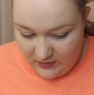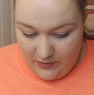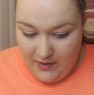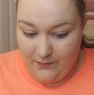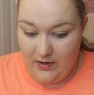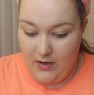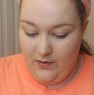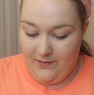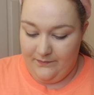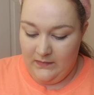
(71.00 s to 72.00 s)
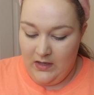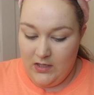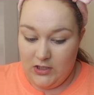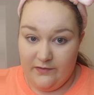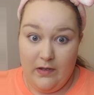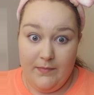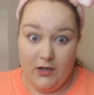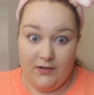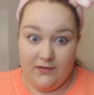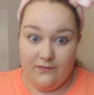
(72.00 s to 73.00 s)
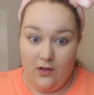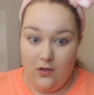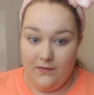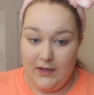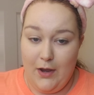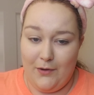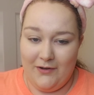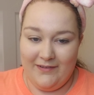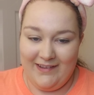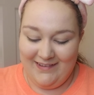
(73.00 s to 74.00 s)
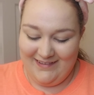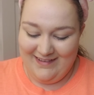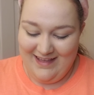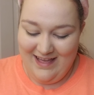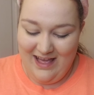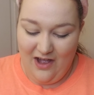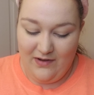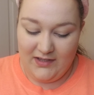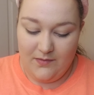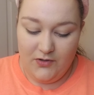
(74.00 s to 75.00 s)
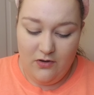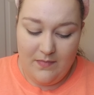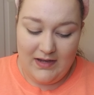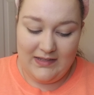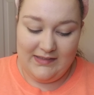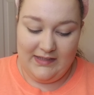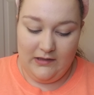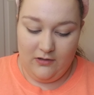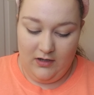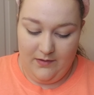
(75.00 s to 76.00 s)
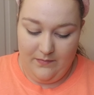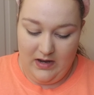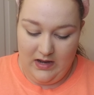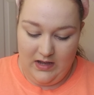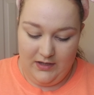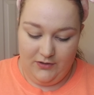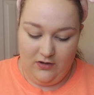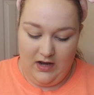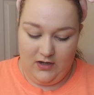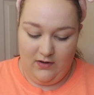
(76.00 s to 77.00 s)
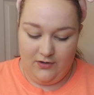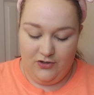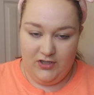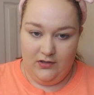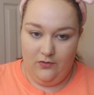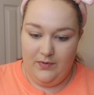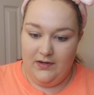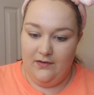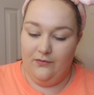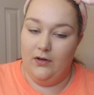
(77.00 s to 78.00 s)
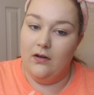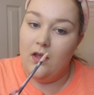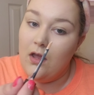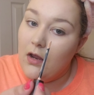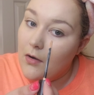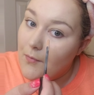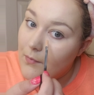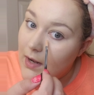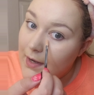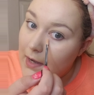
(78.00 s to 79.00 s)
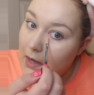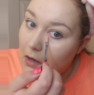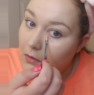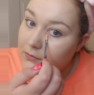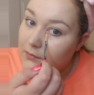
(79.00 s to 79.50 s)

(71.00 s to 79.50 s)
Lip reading: So anyway, okay. So if my mirror doesn't fall off the counter. Okay, so I'm doing my concealer and my under eye corrector just a little bit different right now.